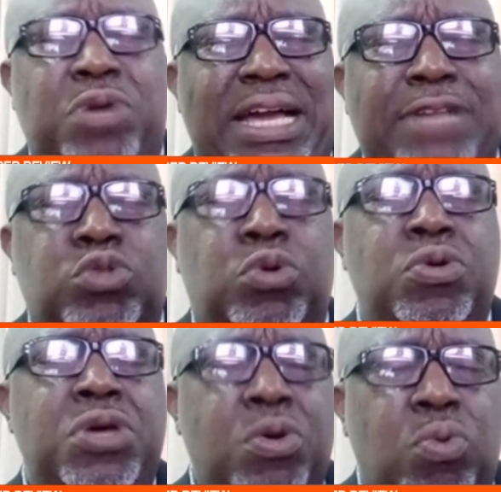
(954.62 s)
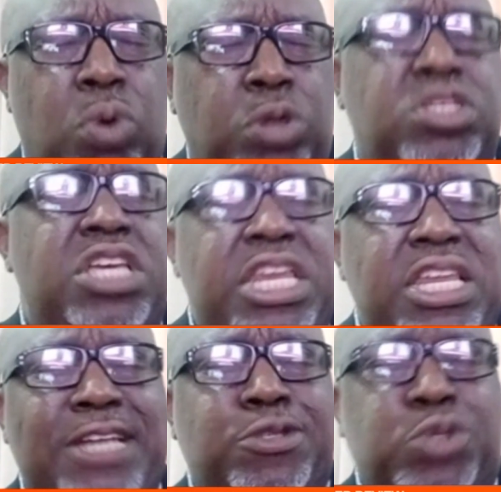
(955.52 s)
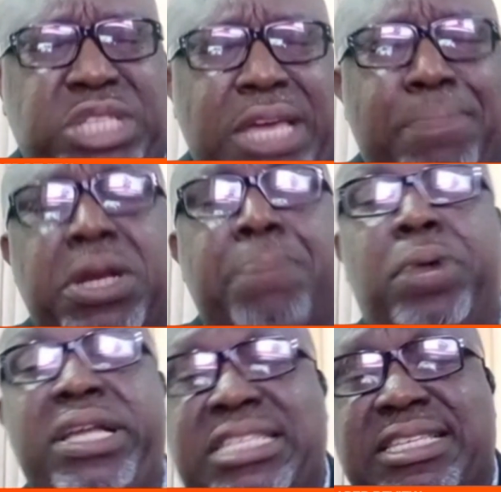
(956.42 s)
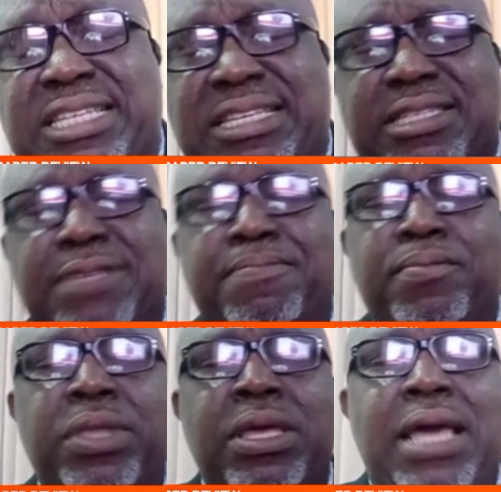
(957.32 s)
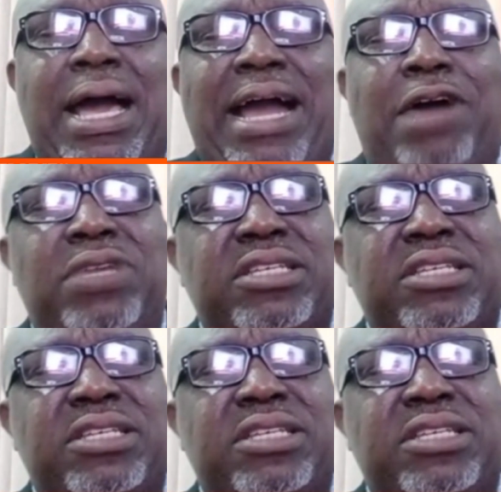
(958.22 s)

regard to what he needed to say. But the point is this. I